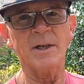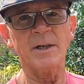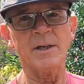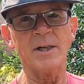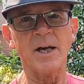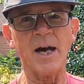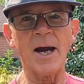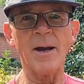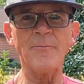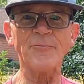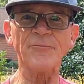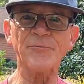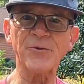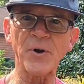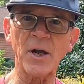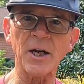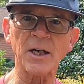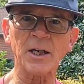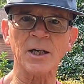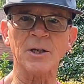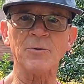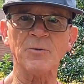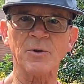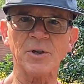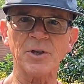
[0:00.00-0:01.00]
Now, I'm
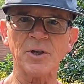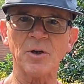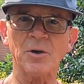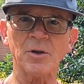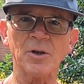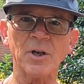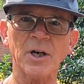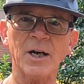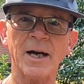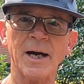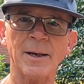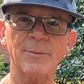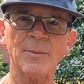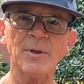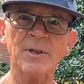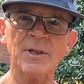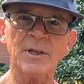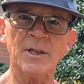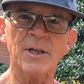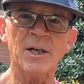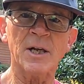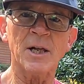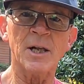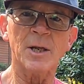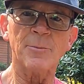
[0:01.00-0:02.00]
friendly with Yokohama
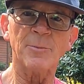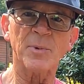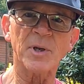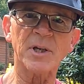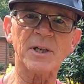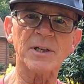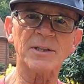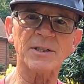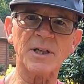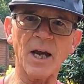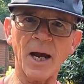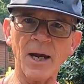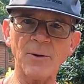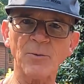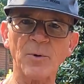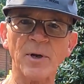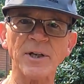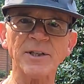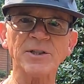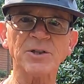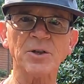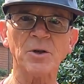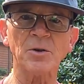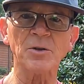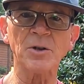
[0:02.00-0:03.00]
because I
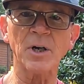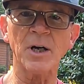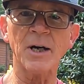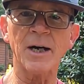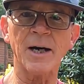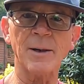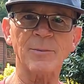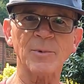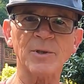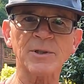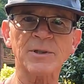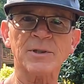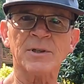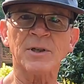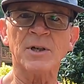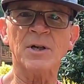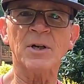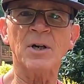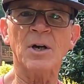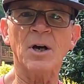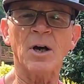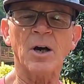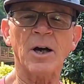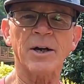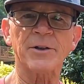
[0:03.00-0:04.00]
race Yokohamas
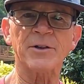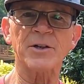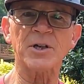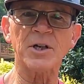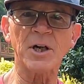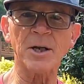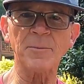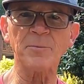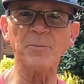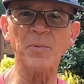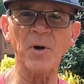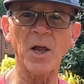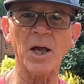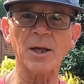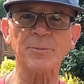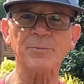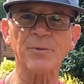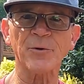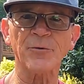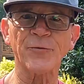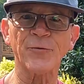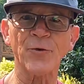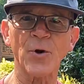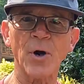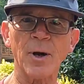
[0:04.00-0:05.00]
on the Unplugged
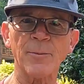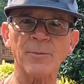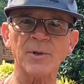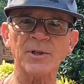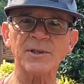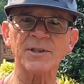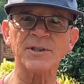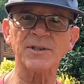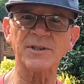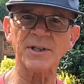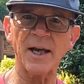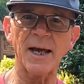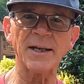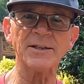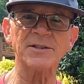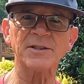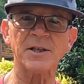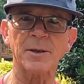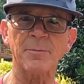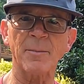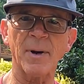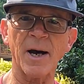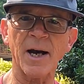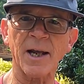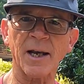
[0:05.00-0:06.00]
Performance
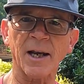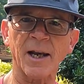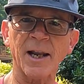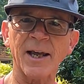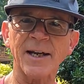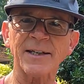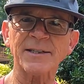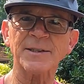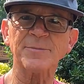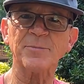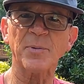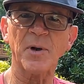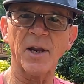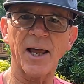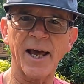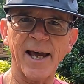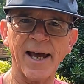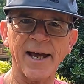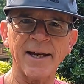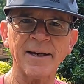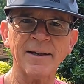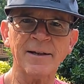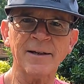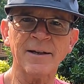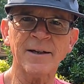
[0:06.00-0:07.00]
Tesla Model S
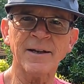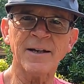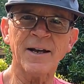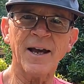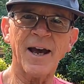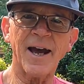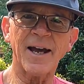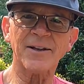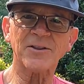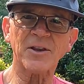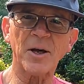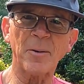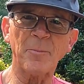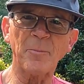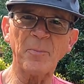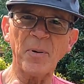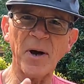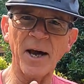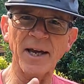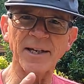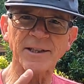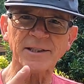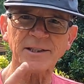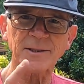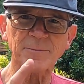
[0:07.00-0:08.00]
Plaid at the
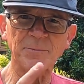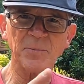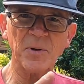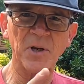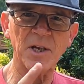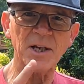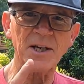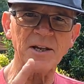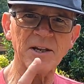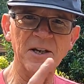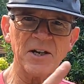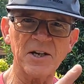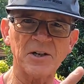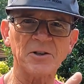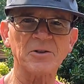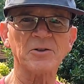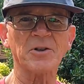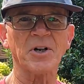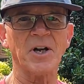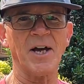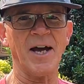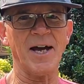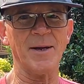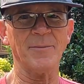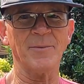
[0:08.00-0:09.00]
Pikes Peak Hill
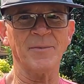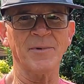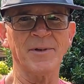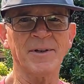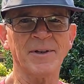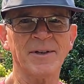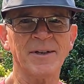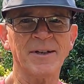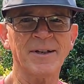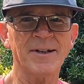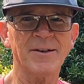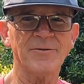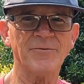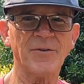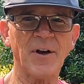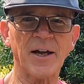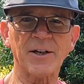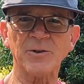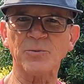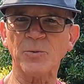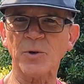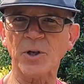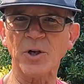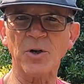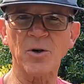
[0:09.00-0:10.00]
Climb. In
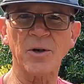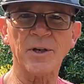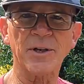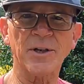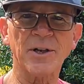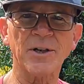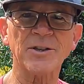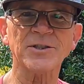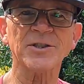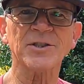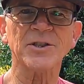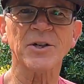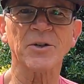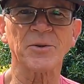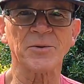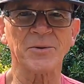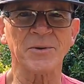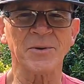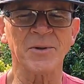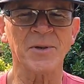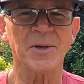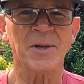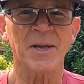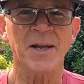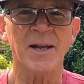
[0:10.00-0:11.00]
fact, we're going there soon.